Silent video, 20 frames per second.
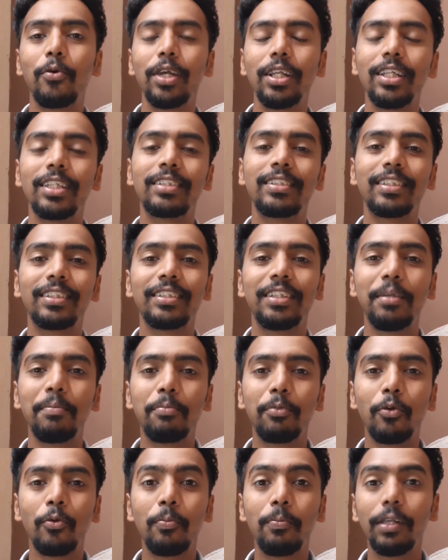and X60
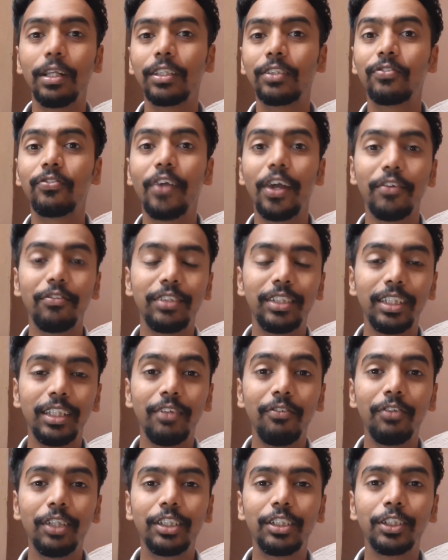Pro Plus
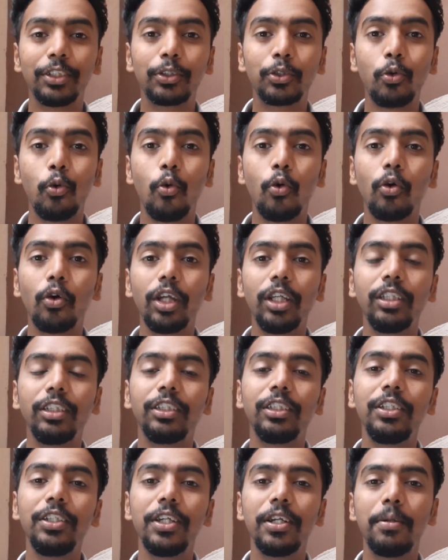5G, which is
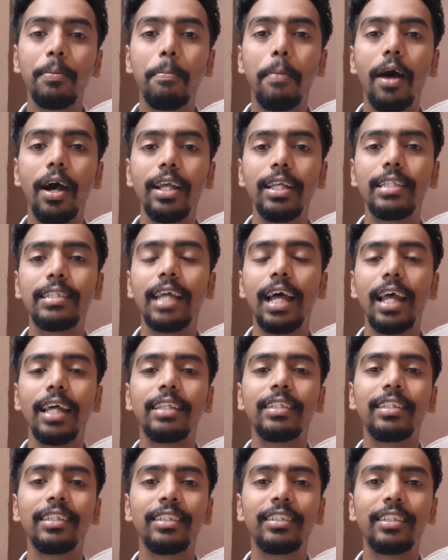co-engineered by
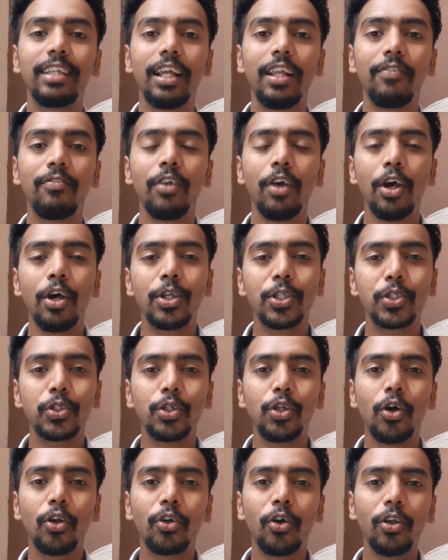Zeiss itself. So
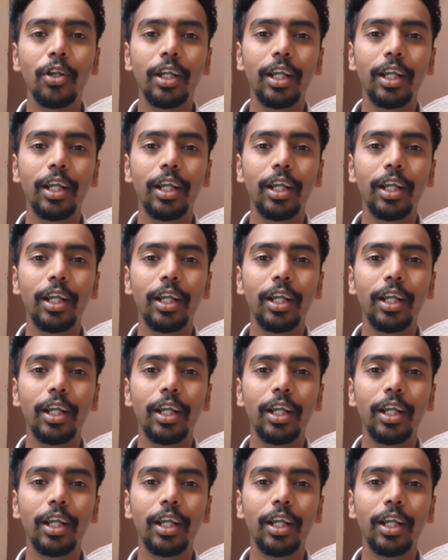you're gonna